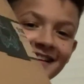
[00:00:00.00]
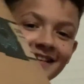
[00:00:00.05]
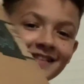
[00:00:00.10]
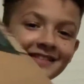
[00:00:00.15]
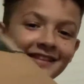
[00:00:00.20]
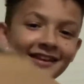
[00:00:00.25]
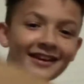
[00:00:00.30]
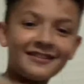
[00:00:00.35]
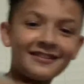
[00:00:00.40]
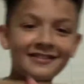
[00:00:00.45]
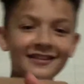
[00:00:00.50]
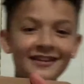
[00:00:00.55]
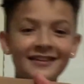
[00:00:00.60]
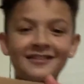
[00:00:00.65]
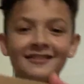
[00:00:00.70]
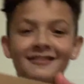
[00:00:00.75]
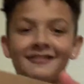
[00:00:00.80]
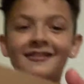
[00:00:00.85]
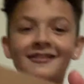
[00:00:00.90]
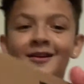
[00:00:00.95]
This
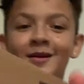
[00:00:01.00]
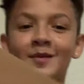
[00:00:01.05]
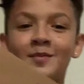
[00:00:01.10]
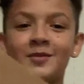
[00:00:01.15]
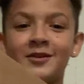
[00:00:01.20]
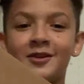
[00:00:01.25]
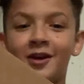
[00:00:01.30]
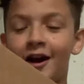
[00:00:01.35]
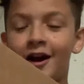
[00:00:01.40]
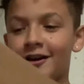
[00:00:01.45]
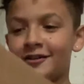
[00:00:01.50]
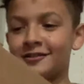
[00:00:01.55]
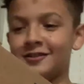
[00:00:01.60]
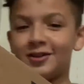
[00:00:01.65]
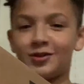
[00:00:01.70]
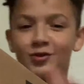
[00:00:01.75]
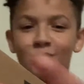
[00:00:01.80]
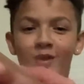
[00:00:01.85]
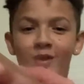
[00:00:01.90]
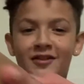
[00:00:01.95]
is an
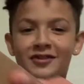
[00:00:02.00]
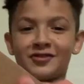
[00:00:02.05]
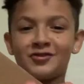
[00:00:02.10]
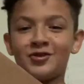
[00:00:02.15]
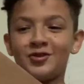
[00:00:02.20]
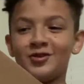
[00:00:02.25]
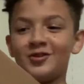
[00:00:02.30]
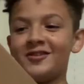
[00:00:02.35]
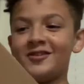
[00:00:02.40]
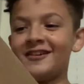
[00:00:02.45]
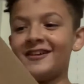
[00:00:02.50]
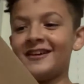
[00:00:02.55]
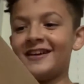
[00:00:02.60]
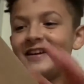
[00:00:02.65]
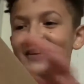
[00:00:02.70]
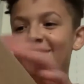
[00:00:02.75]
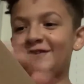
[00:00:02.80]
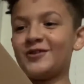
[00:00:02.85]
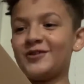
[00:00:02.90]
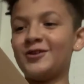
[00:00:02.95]
Oculus Quest 2.
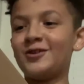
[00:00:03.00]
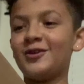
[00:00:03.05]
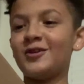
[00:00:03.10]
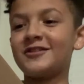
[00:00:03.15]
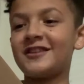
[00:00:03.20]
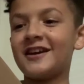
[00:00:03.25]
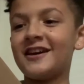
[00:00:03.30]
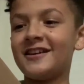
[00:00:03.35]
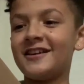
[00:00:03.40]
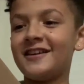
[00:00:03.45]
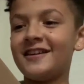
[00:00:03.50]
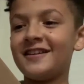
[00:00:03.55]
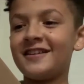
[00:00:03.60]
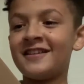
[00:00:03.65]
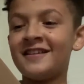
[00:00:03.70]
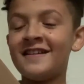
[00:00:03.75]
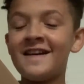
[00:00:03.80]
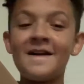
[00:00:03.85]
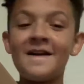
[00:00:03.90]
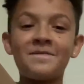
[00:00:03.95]
If you don't know what that is,
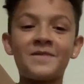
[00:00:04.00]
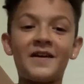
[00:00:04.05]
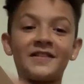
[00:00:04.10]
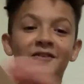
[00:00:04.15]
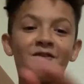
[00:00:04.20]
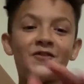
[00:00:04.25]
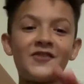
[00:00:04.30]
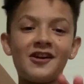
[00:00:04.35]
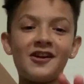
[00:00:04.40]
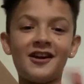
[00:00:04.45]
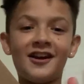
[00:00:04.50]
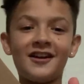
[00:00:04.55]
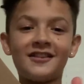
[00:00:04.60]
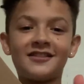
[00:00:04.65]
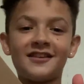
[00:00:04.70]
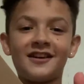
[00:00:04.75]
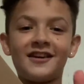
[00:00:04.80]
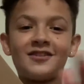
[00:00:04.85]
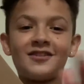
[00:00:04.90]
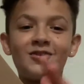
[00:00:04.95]
that's a VR
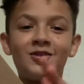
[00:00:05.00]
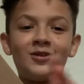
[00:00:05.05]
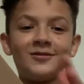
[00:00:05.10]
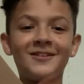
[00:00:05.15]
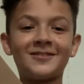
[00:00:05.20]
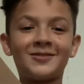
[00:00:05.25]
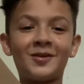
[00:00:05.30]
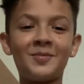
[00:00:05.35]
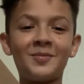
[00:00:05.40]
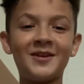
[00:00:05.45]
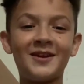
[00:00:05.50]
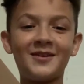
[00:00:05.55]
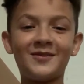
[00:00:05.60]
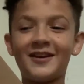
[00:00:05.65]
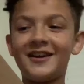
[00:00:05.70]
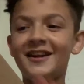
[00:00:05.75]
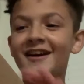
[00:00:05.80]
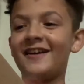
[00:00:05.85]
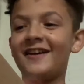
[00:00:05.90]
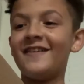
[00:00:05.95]
headset, so let's open it
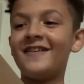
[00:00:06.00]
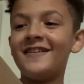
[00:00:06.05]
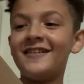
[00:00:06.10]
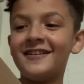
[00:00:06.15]
right now.